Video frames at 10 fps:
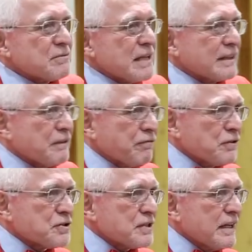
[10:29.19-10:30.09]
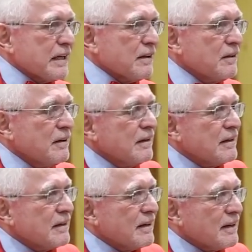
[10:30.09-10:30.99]
It was like the first thing
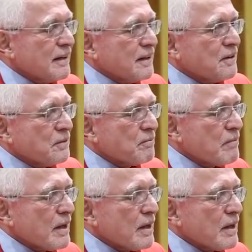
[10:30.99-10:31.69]
uh,